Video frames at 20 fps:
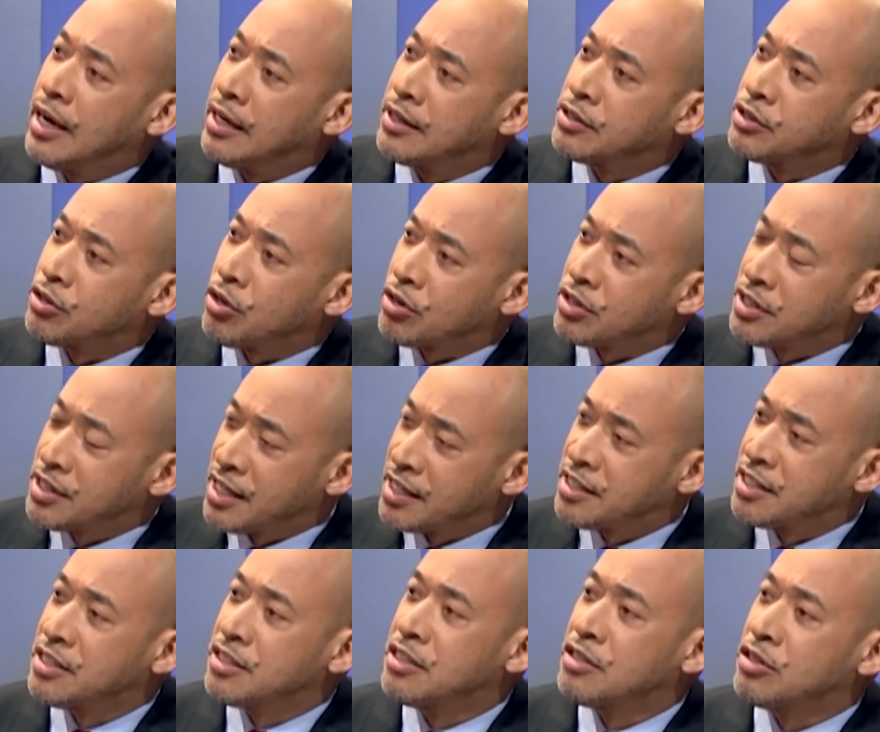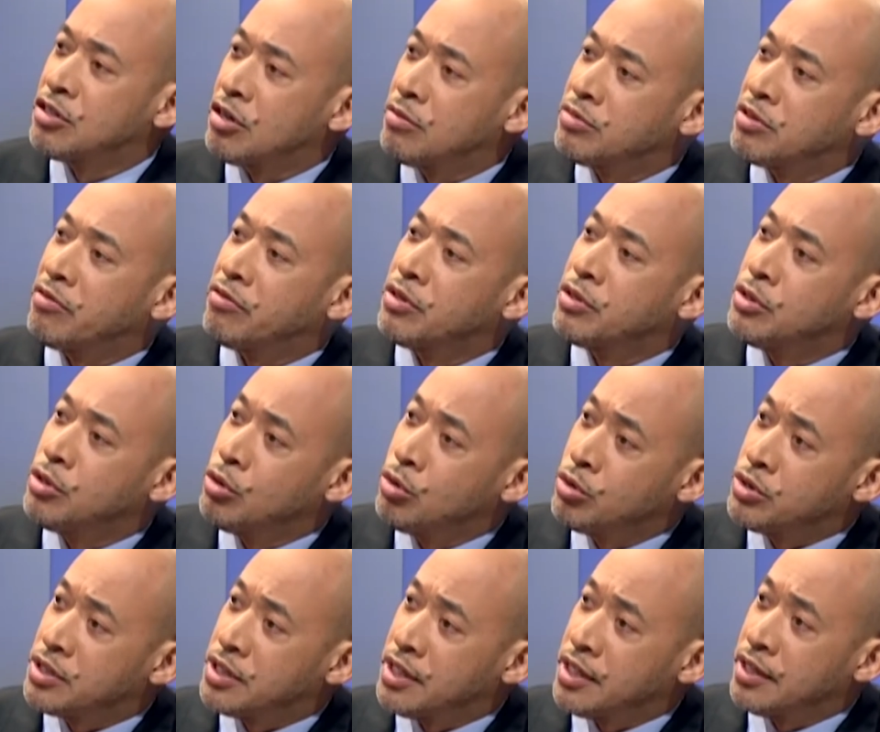successes in terms of
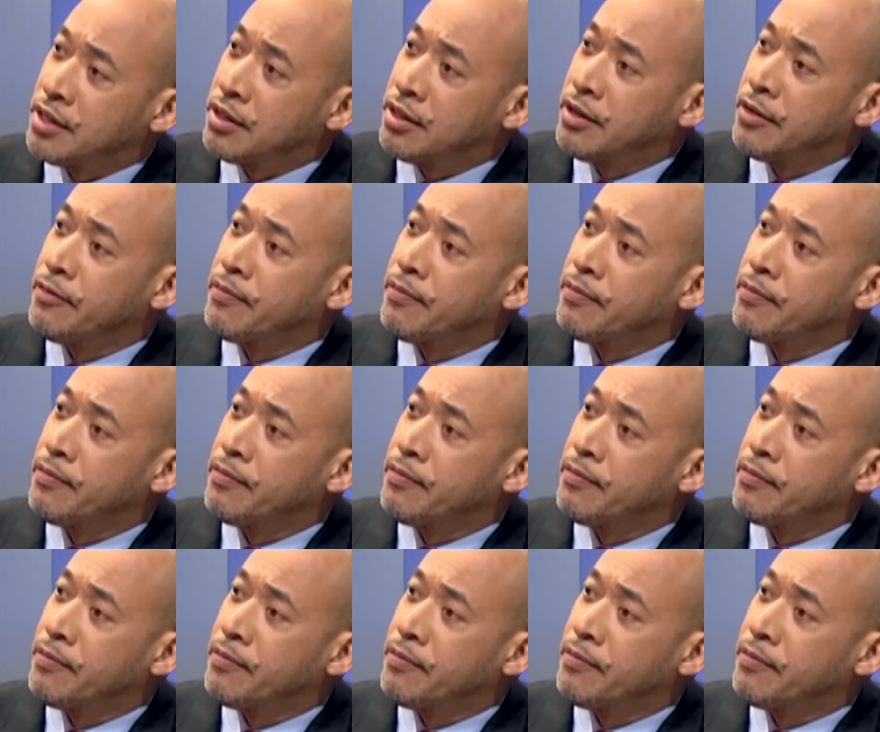reducing